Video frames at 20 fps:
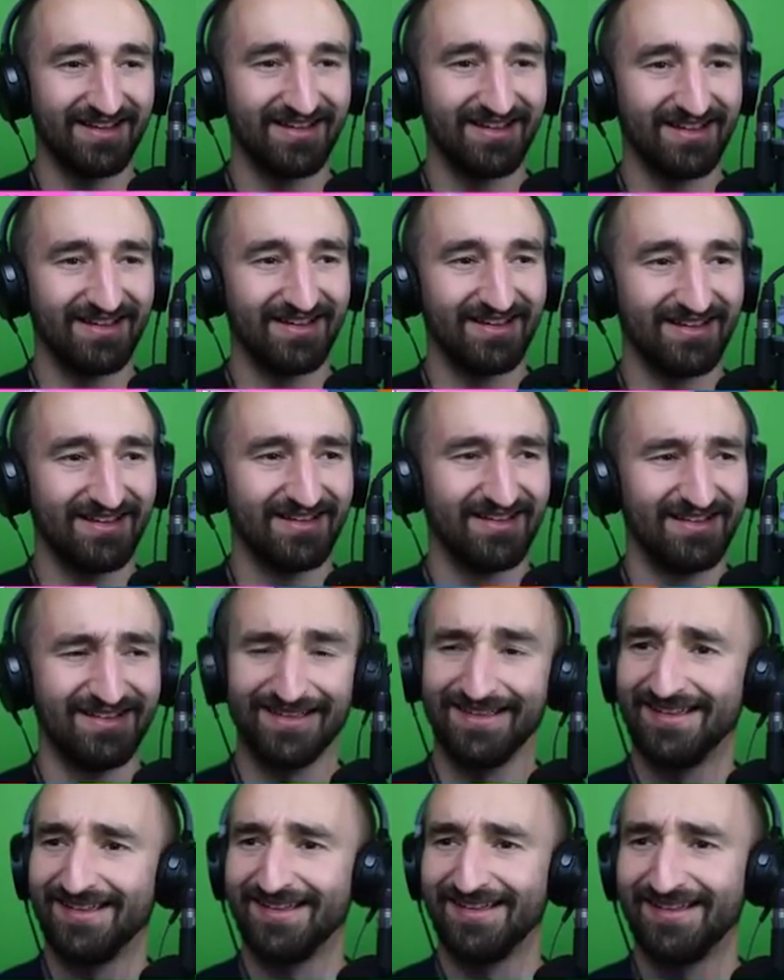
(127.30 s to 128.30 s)
I
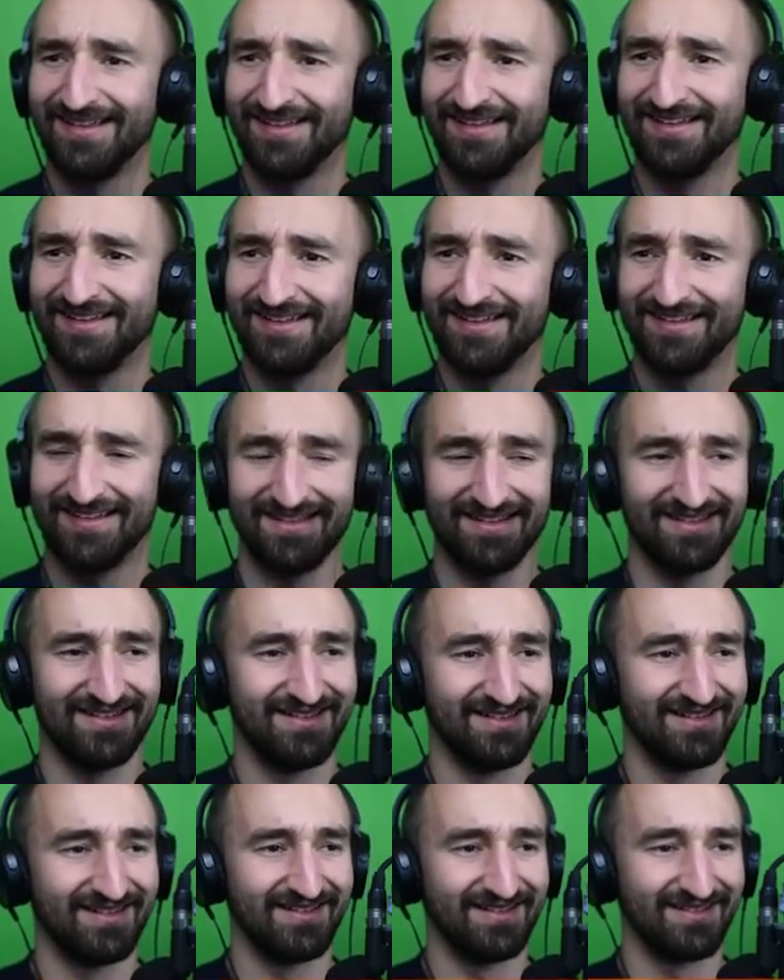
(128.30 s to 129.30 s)
cheated with
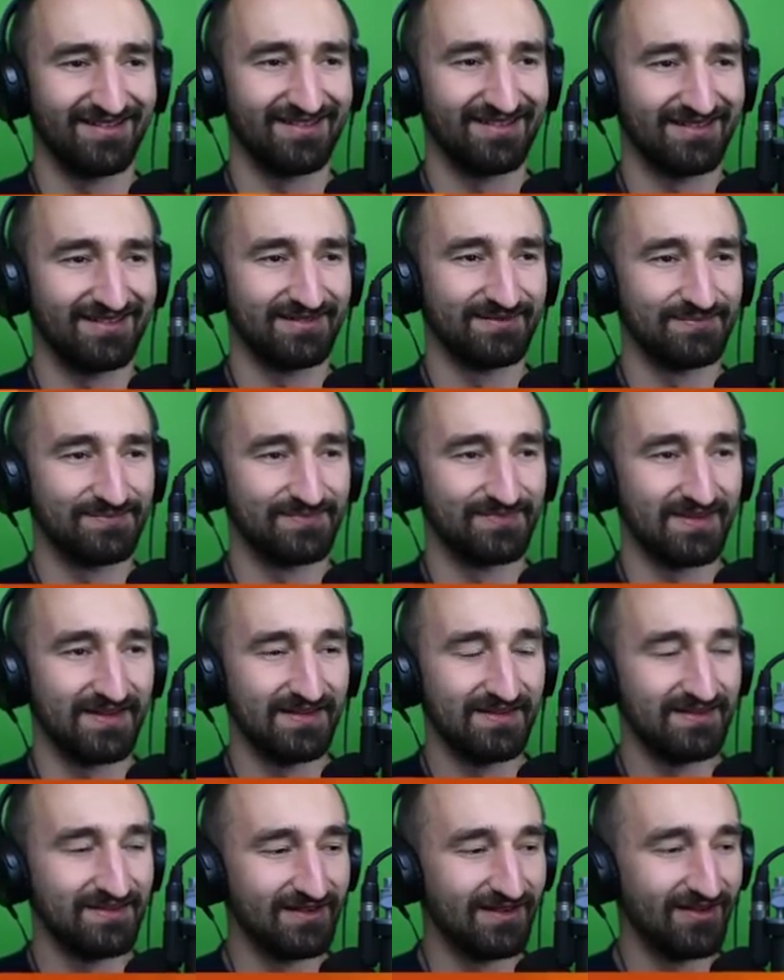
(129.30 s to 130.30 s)
Robux.
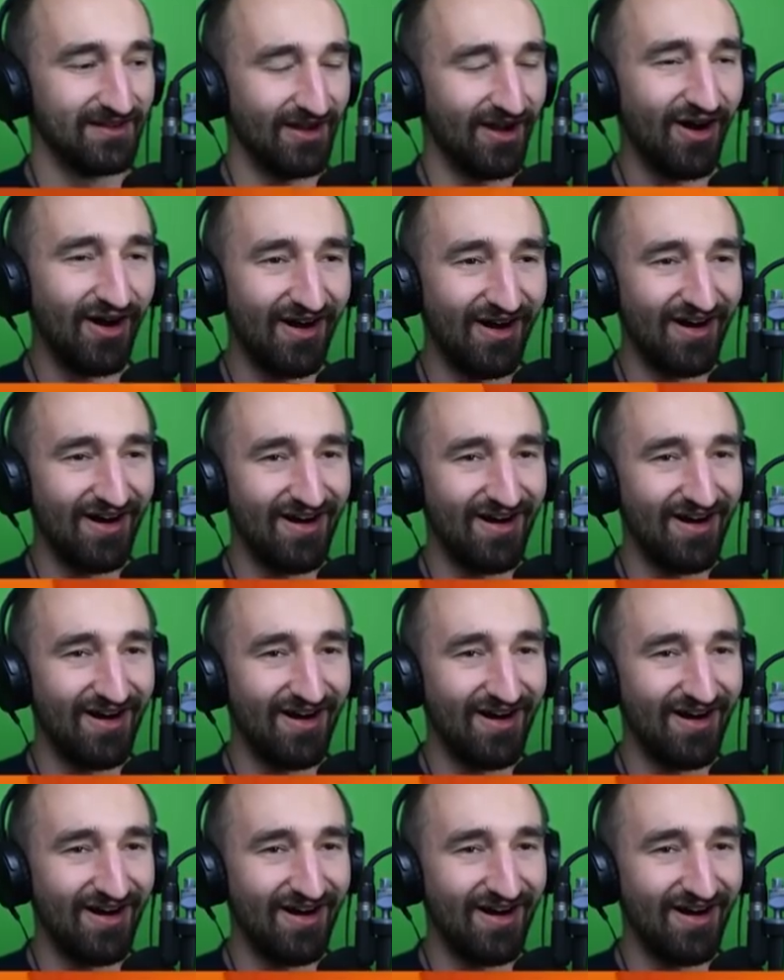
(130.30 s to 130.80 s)
Oh hell!